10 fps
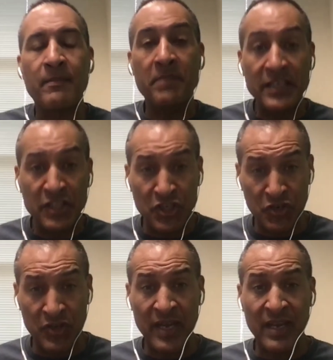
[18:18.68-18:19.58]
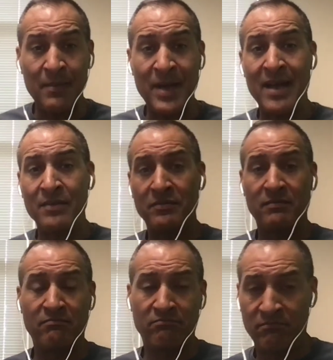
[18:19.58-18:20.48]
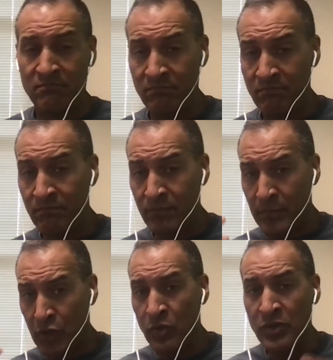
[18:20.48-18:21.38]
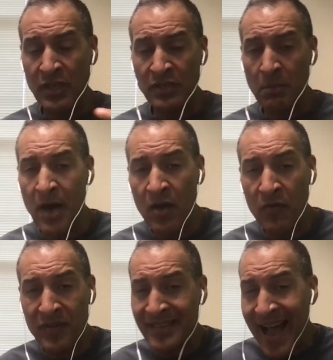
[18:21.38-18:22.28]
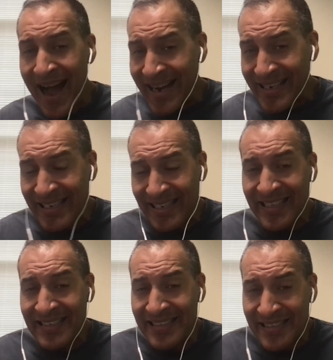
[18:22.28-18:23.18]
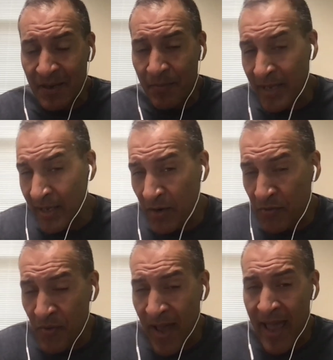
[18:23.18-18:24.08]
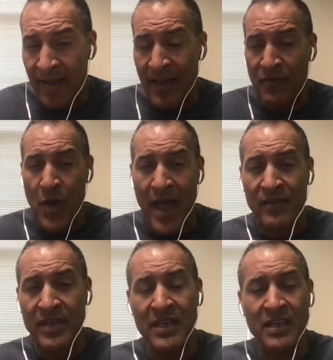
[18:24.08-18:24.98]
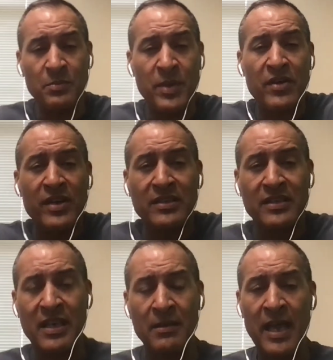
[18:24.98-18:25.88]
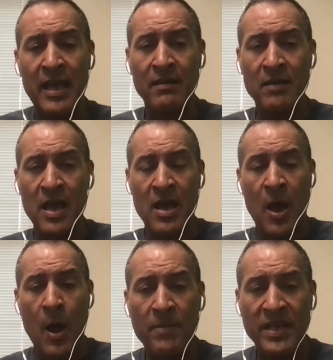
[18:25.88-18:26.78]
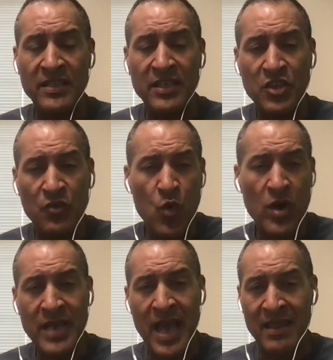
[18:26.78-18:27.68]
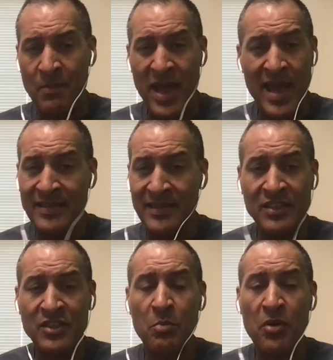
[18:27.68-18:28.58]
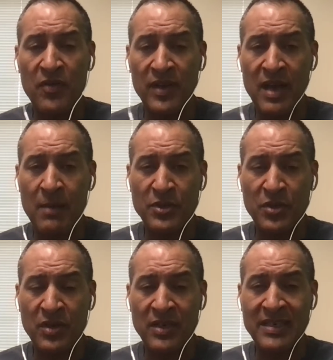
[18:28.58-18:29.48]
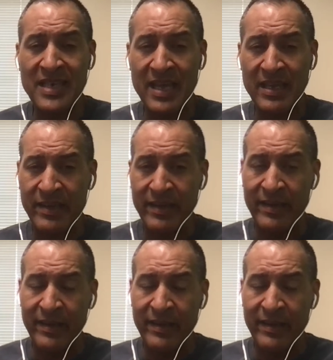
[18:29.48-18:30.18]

business you're thinking about using as a model for this, ideally, this is something, if you have any experience at a business you've worked at in the past, this is a perfect opportunity to take